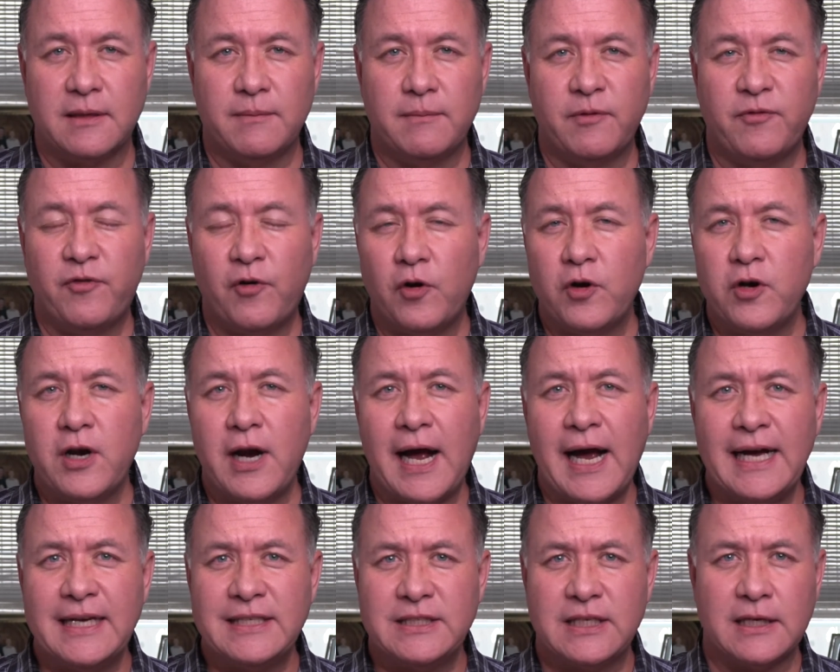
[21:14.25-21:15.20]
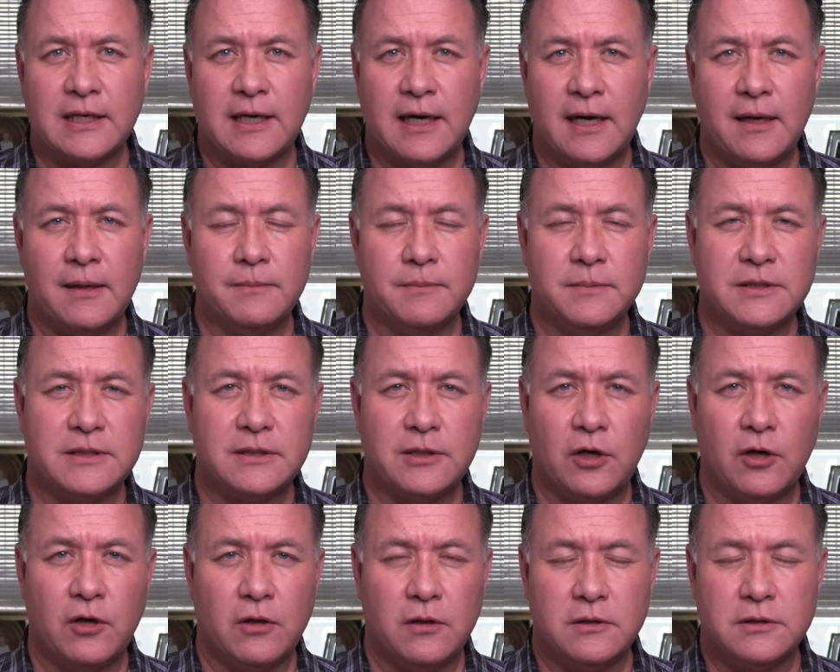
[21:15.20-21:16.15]
And before your Isaac comes,
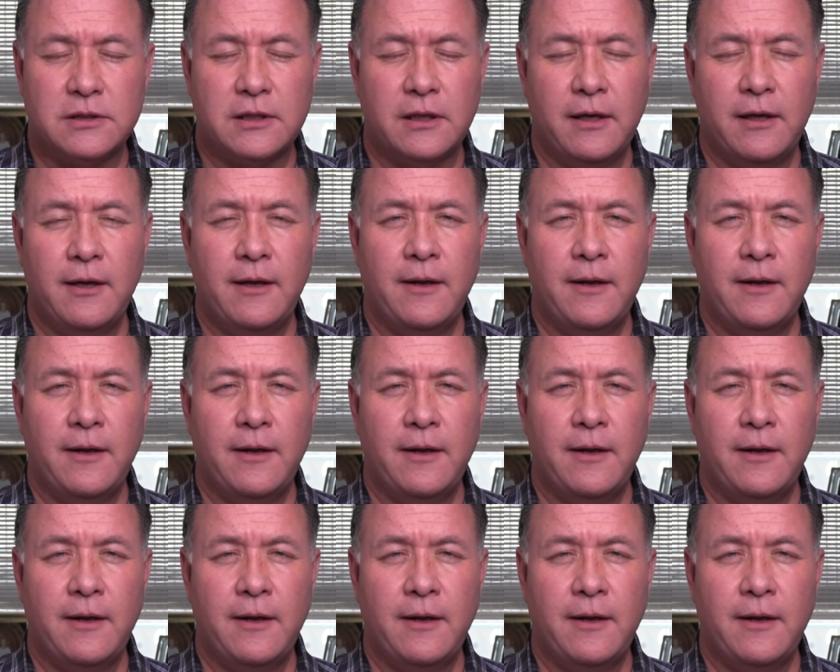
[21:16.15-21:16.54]
girls,